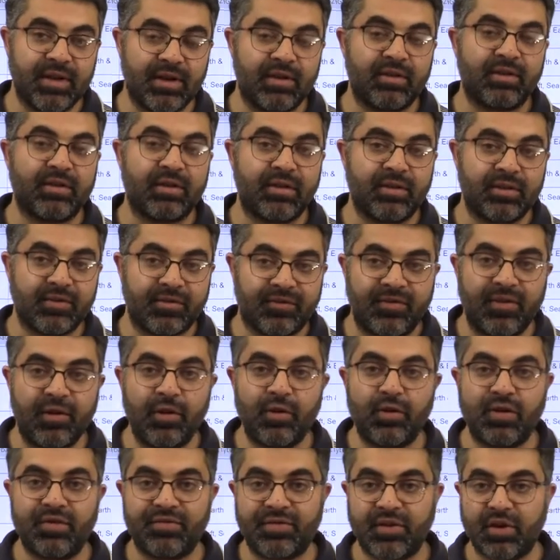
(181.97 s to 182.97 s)
or the
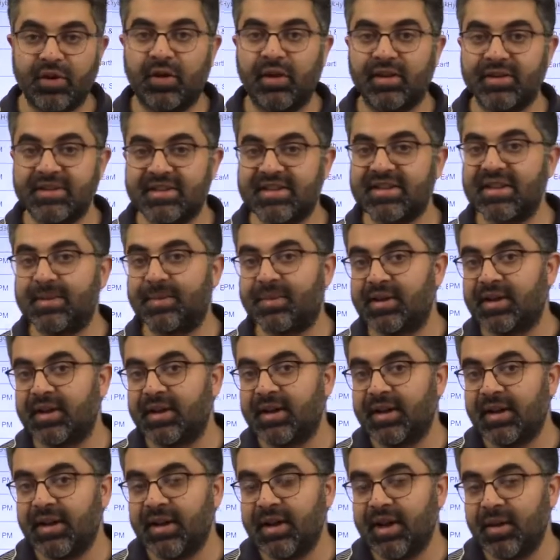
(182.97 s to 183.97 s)
flow of the concept,
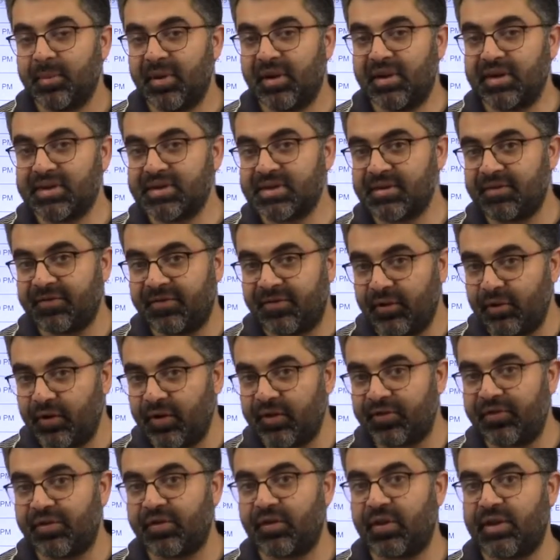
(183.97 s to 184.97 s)
because the flow
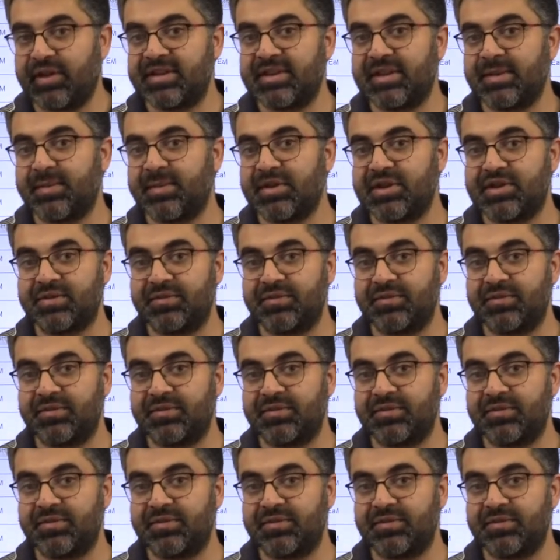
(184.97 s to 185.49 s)
of concept is